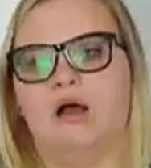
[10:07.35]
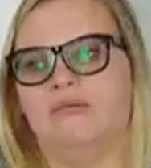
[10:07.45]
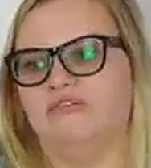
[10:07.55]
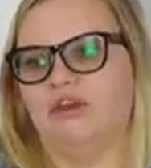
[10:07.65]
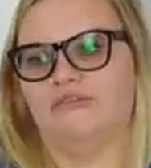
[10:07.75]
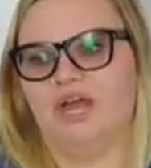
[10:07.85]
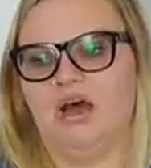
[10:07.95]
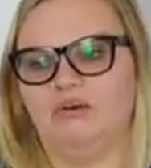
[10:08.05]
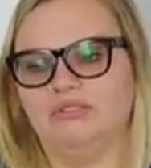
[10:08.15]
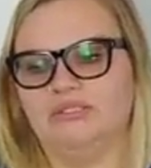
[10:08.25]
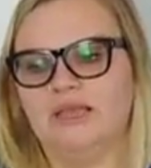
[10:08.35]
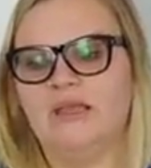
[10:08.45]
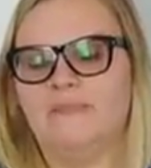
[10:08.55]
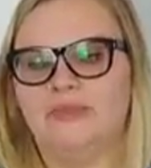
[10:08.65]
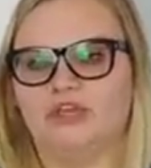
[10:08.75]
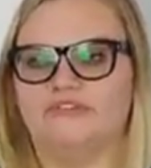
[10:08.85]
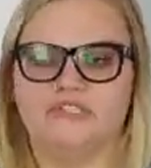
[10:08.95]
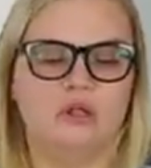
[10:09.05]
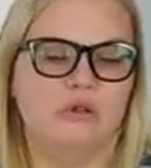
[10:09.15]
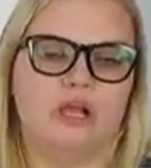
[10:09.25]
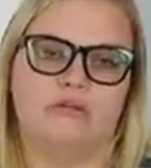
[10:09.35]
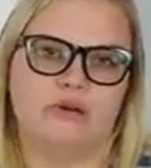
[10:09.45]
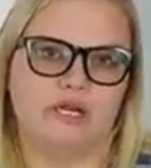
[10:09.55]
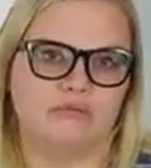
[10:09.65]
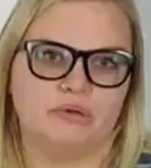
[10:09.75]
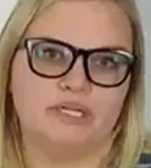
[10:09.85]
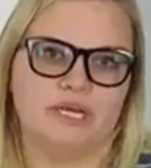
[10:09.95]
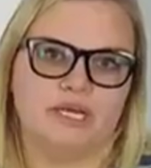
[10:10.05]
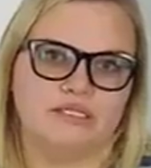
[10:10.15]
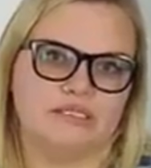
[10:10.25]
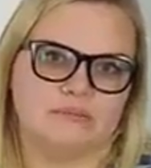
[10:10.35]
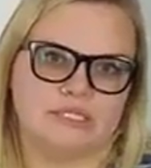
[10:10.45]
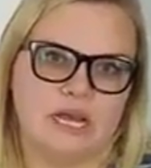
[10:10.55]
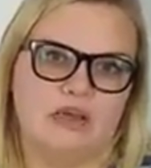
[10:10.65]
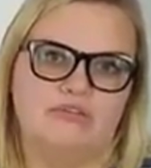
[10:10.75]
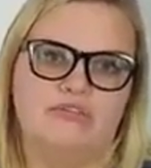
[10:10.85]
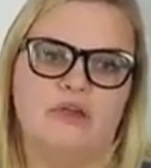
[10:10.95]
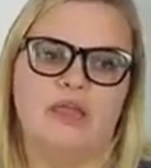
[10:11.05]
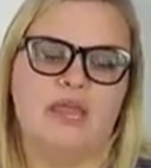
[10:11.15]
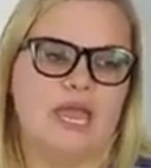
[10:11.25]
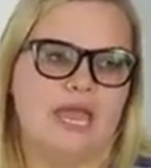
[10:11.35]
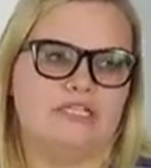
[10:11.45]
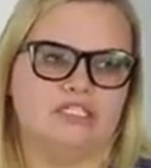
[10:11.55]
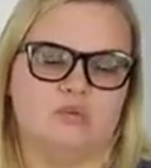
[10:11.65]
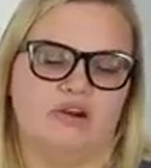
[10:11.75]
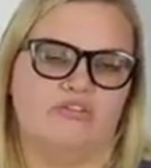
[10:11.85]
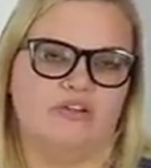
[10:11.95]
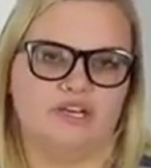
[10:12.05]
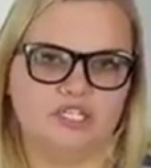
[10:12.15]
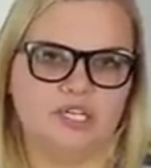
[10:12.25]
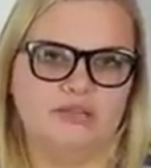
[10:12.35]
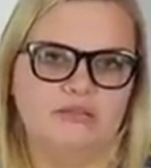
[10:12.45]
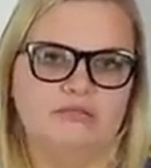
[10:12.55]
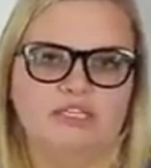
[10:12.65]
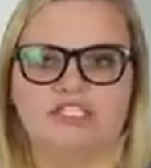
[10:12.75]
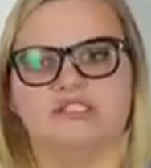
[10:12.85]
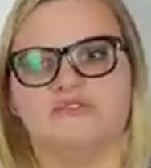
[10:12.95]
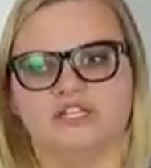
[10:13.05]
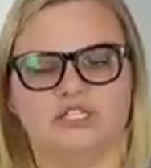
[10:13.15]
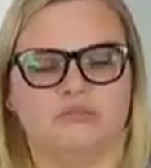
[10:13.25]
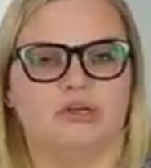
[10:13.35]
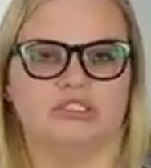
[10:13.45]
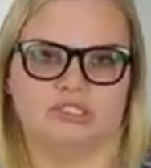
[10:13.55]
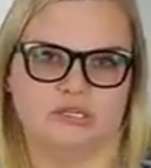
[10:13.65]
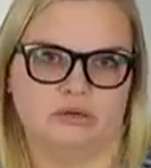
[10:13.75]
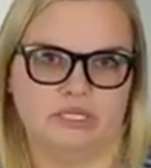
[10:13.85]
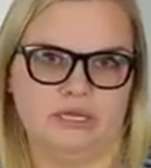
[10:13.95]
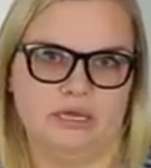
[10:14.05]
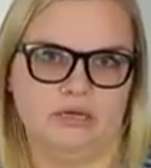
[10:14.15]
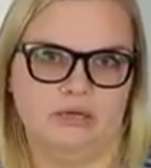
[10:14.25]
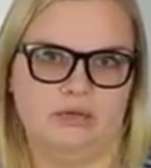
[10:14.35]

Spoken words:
If you have a house that you've slowly already redone some stuff and just want to finish it, then just finish the projects that are already done.